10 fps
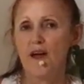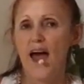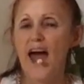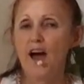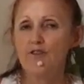
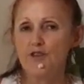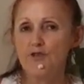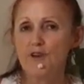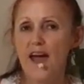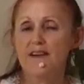how
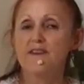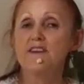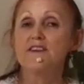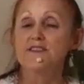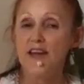you can
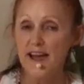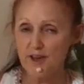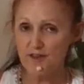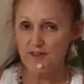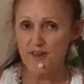
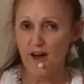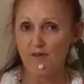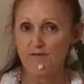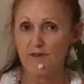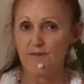take
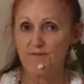yourself